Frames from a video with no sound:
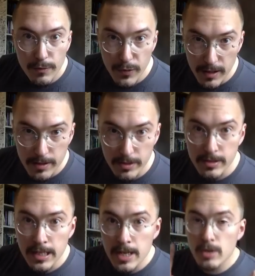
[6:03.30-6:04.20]

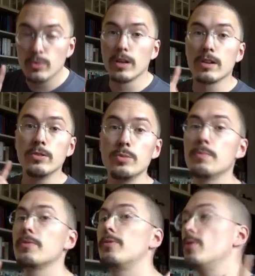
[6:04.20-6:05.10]
Filter will
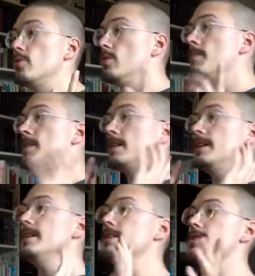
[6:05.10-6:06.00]
loop through
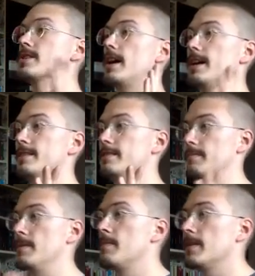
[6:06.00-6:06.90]
each
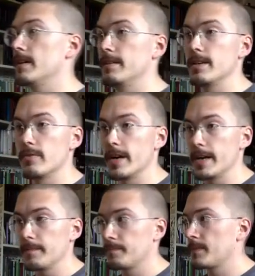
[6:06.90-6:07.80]
item in the array.